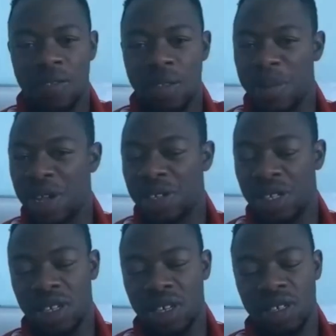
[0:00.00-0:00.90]
basis,
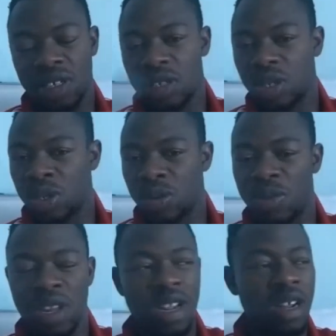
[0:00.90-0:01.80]
get them social
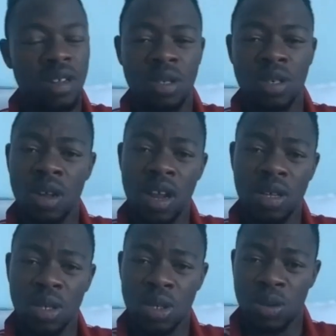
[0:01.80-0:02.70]
media, uh, like
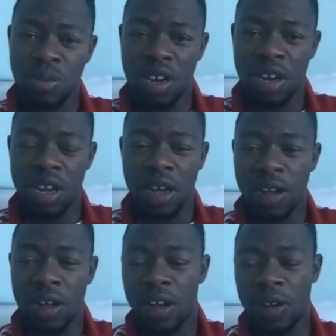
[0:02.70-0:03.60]
social media
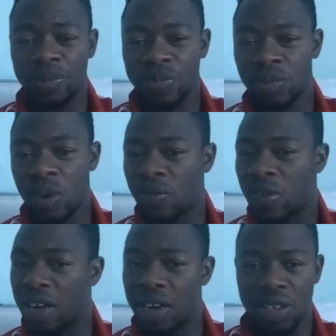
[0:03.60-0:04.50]
um, profile
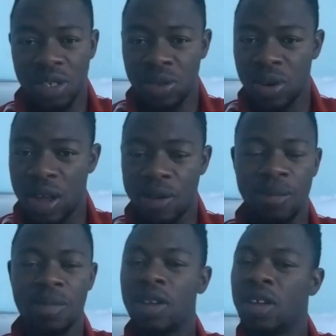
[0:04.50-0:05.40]
links to
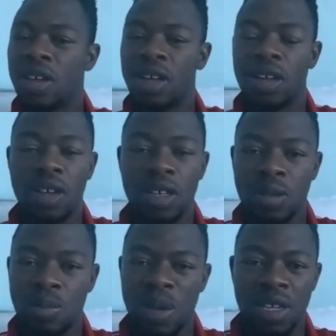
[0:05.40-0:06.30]
them. That's
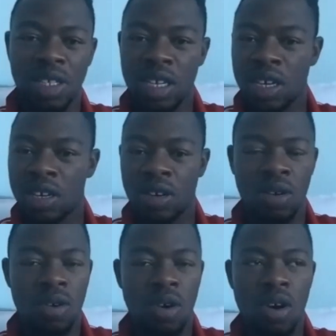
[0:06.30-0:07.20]
basic.
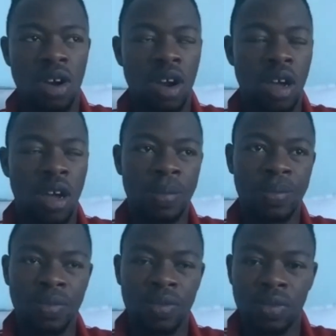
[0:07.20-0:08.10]
Go on uh,
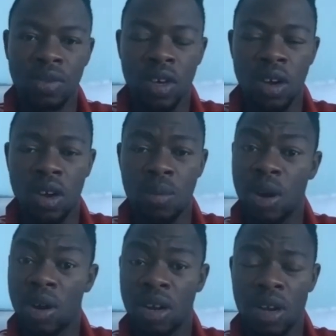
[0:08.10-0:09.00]
on
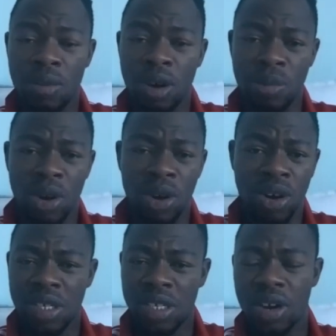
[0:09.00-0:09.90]
mark um, a market
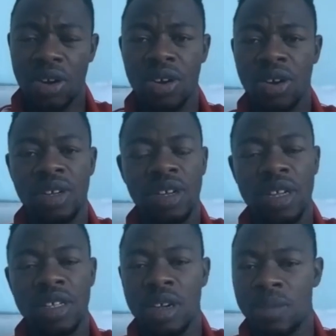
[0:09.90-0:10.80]
center, get
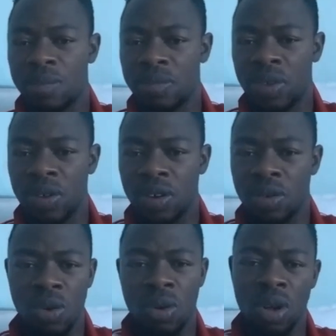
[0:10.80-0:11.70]
some you know
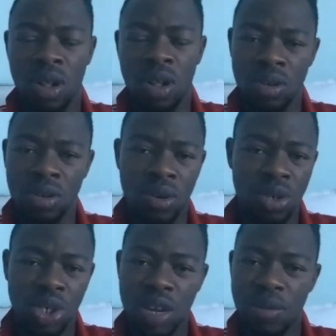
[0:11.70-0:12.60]
Google Google
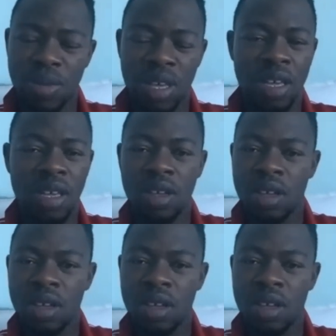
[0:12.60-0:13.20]
GMB